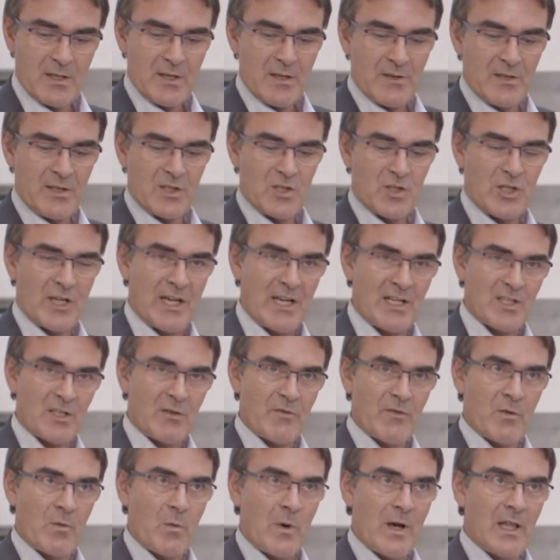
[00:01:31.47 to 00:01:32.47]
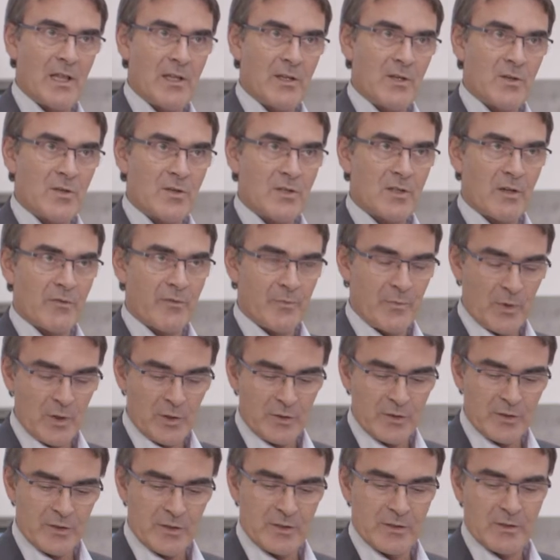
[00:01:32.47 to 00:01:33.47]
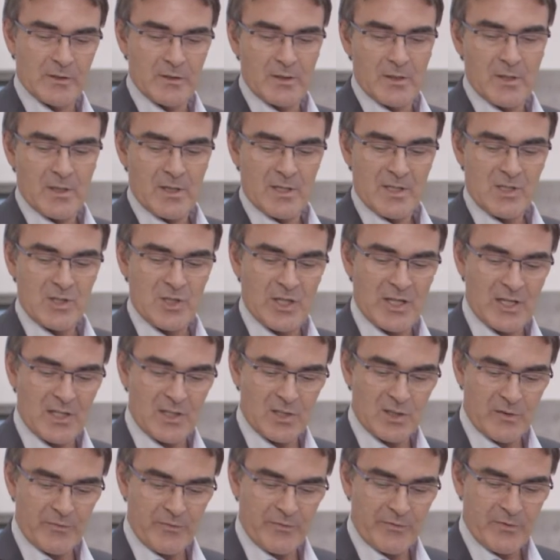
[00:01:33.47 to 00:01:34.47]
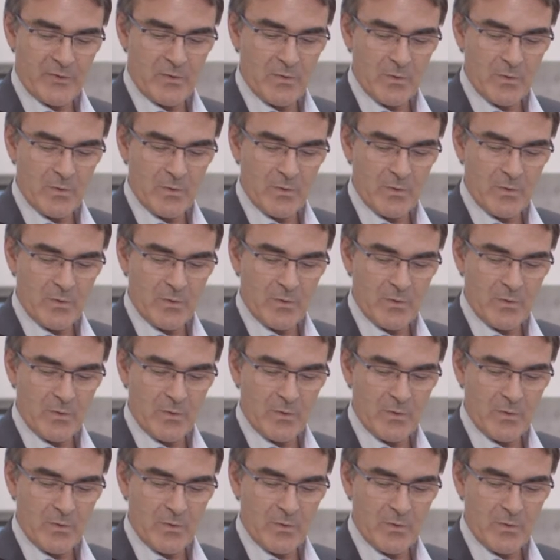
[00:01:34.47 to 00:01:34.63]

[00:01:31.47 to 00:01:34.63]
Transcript: the change of the values of motor, change of